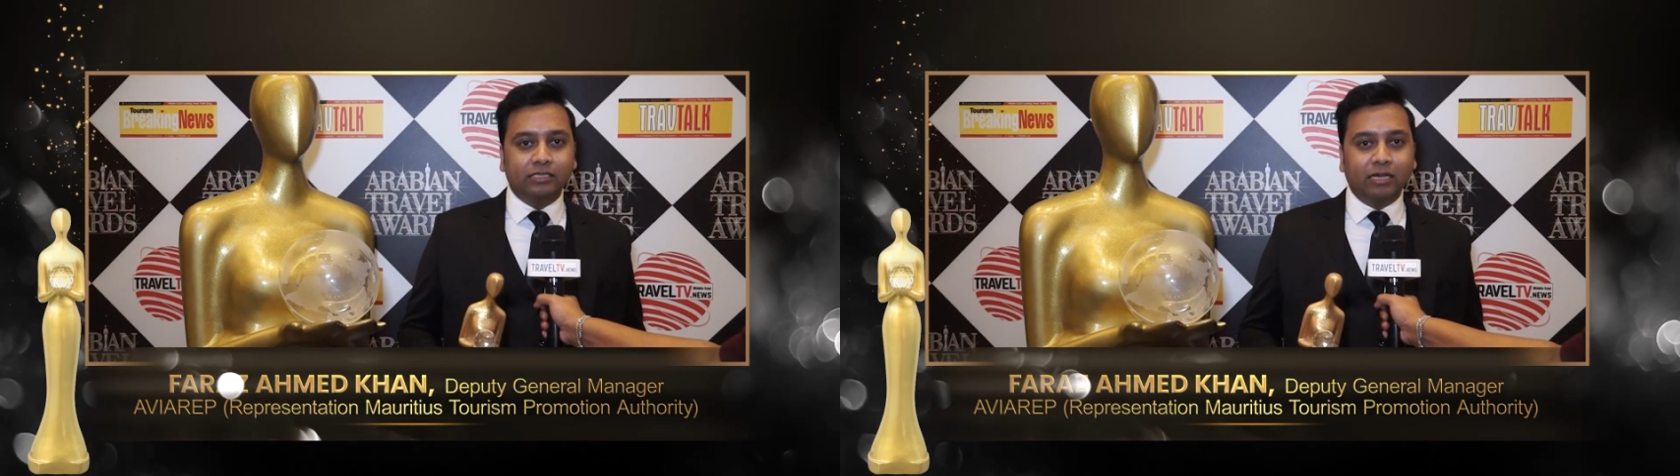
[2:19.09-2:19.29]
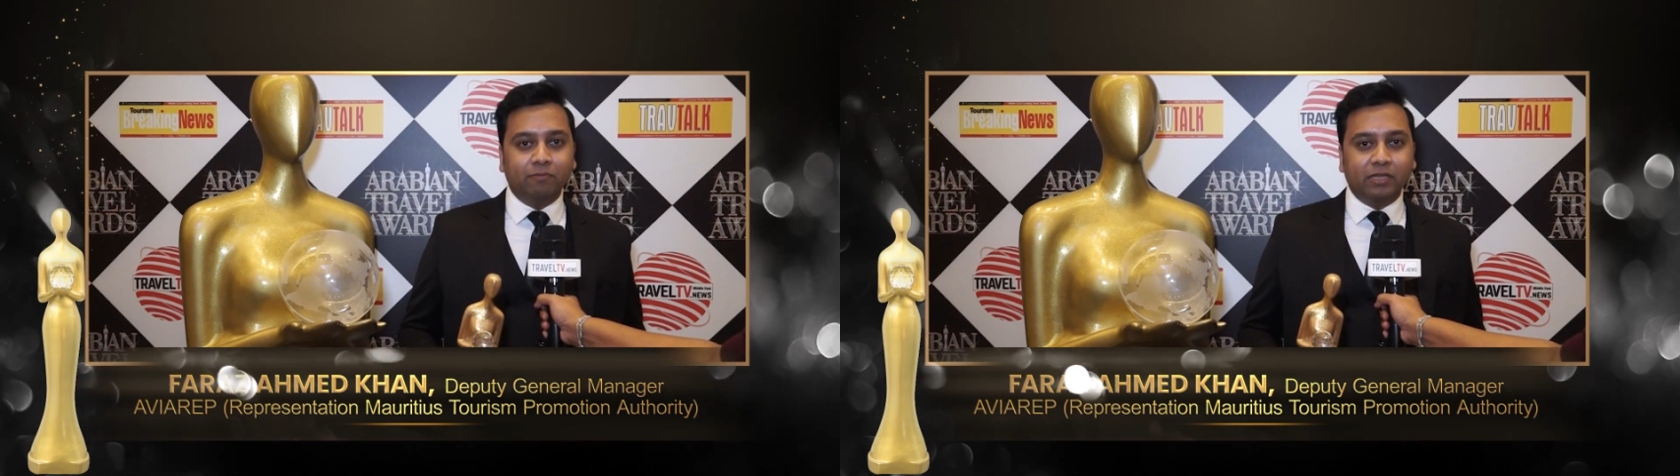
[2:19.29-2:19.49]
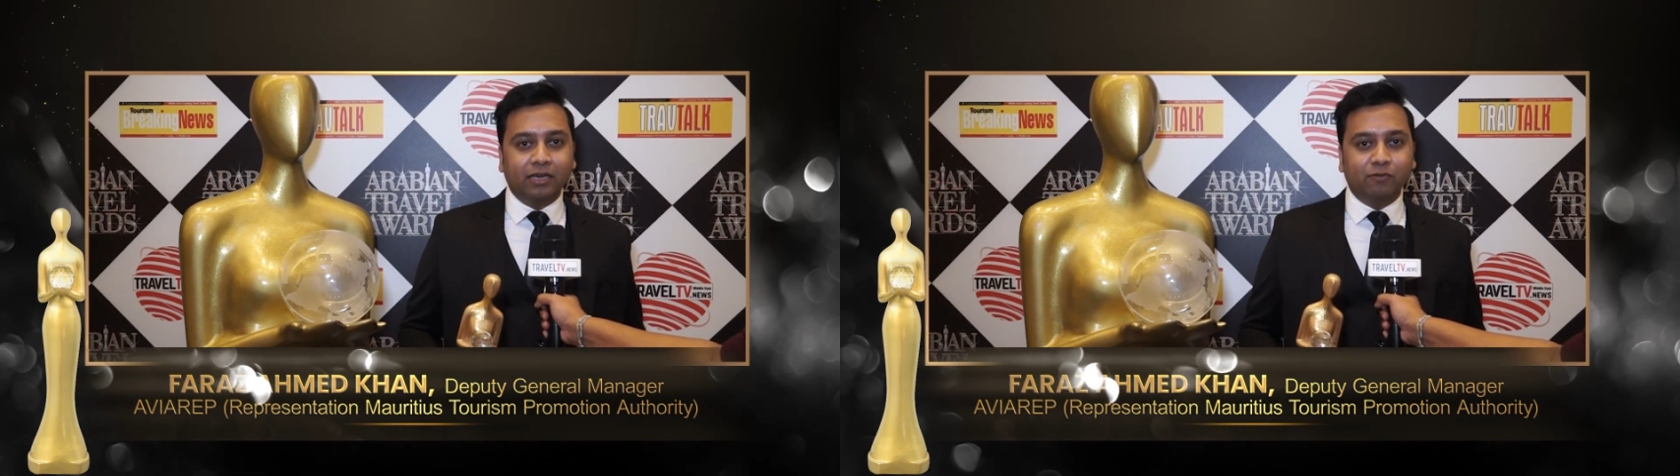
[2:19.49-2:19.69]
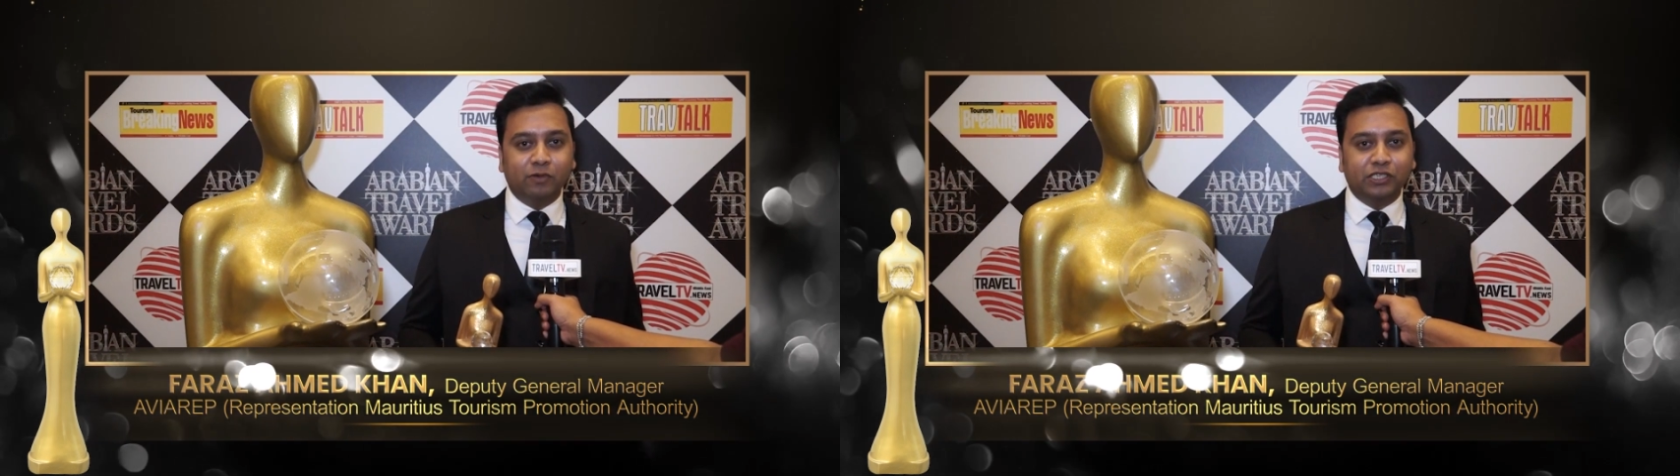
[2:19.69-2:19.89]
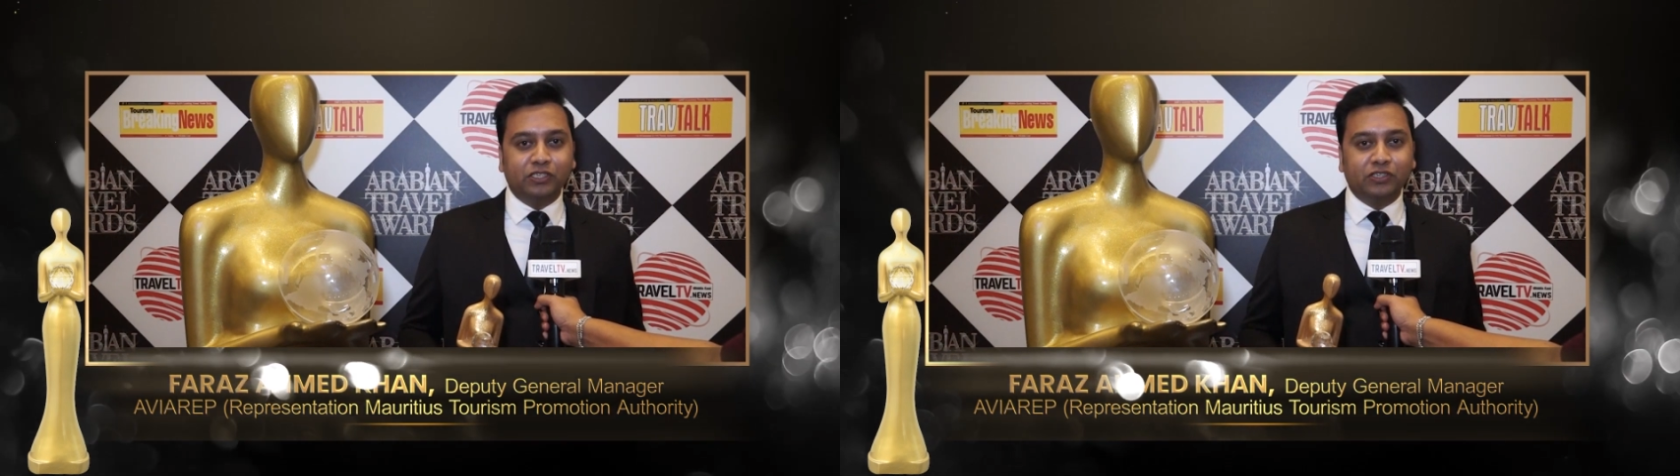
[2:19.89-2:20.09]
something
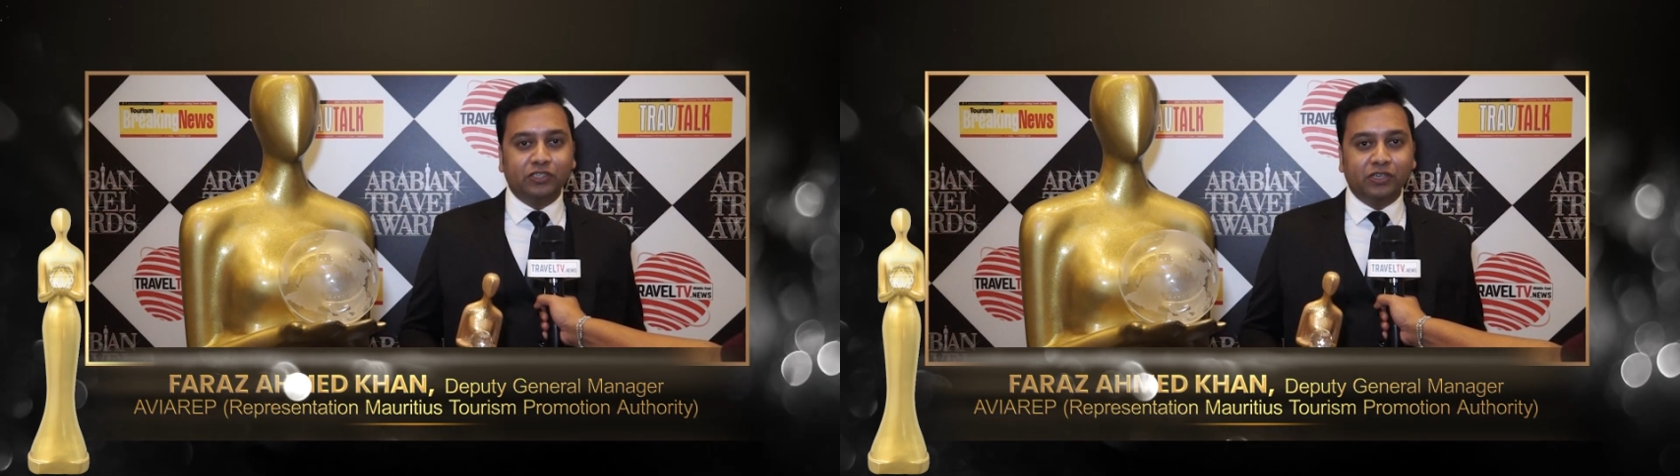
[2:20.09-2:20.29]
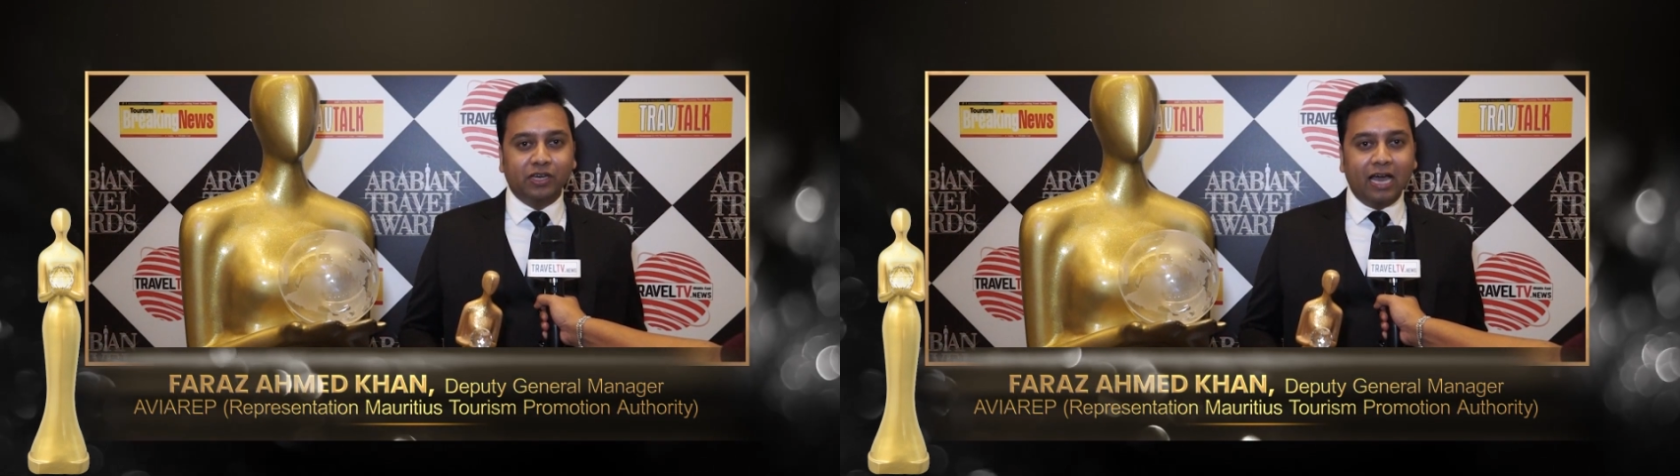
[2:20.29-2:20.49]
which